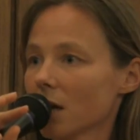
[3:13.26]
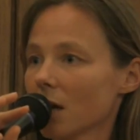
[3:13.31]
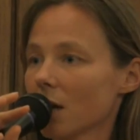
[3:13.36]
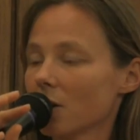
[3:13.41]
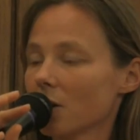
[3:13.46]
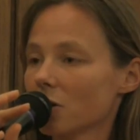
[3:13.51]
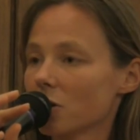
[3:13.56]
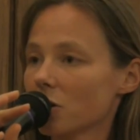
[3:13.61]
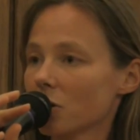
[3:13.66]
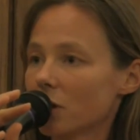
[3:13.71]

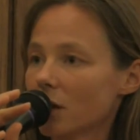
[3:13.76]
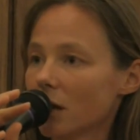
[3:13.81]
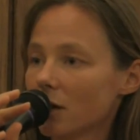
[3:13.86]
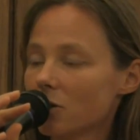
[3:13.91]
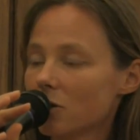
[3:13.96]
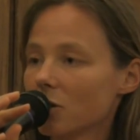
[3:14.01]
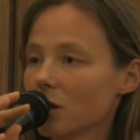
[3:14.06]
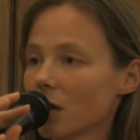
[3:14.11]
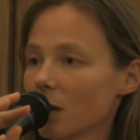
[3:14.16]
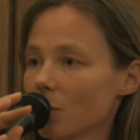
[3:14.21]
so
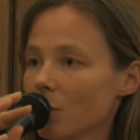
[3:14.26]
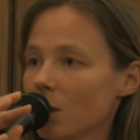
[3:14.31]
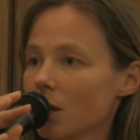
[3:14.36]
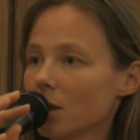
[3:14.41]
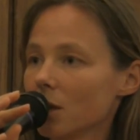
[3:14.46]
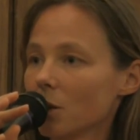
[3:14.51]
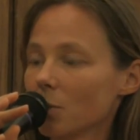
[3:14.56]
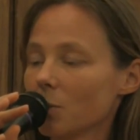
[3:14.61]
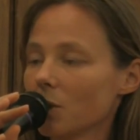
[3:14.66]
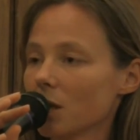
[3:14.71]
that you can be
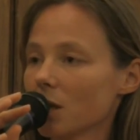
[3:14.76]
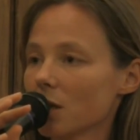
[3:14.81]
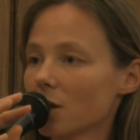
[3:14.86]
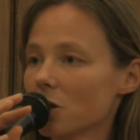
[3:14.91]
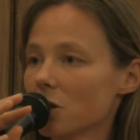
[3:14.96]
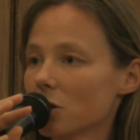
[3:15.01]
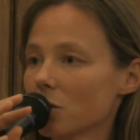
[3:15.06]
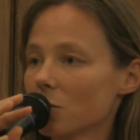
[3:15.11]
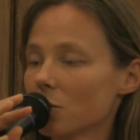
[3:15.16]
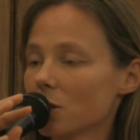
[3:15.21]
in
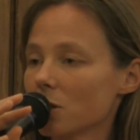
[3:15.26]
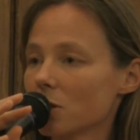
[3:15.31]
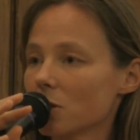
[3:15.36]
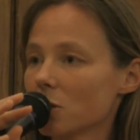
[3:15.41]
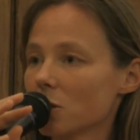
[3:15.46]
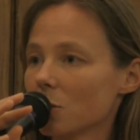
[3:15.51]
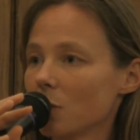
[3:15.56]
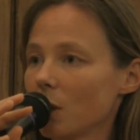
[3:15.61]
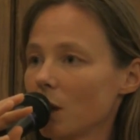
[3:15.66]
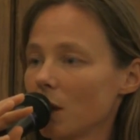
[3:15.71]
communication with the
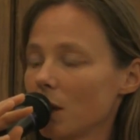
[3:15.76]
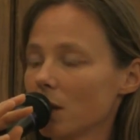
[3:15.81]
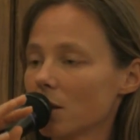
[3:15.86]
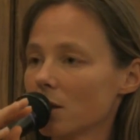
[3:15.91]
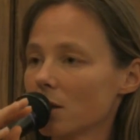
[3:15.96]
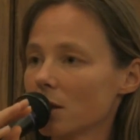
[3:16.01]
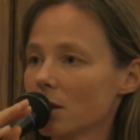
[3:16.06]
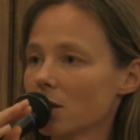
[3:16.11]
spirit.